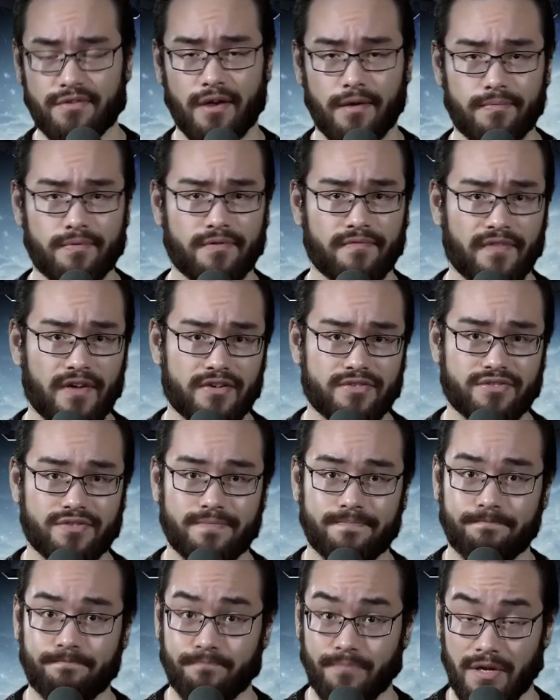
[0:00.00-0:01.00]

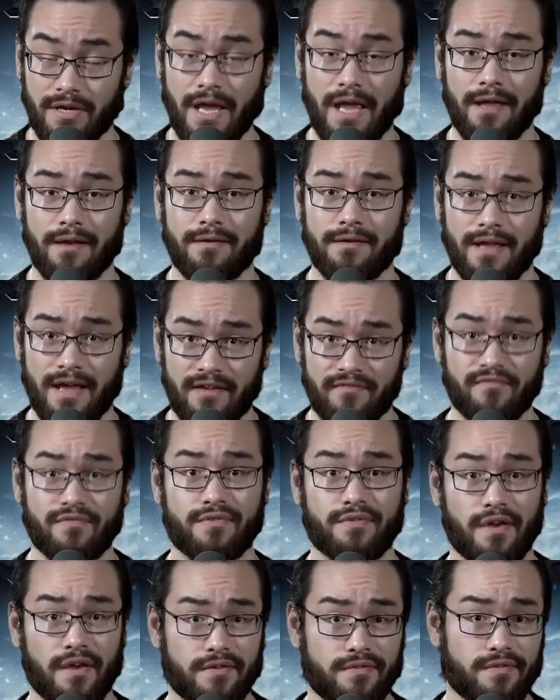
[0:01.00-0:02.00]
observation again
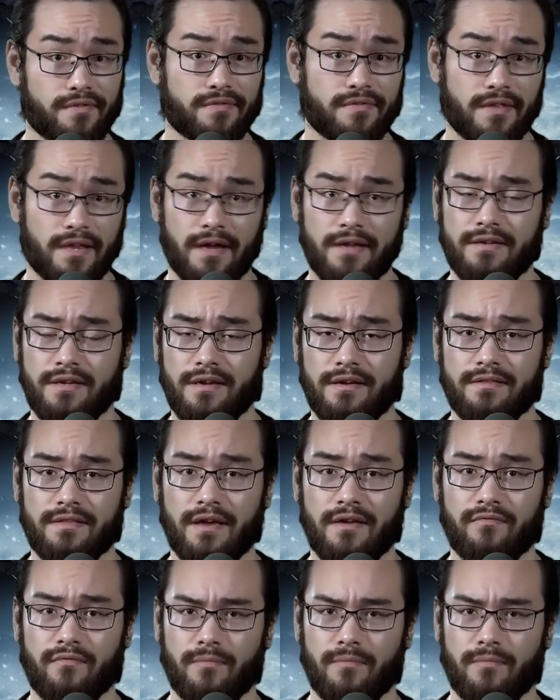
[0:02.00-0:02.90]
emphasizes the idea that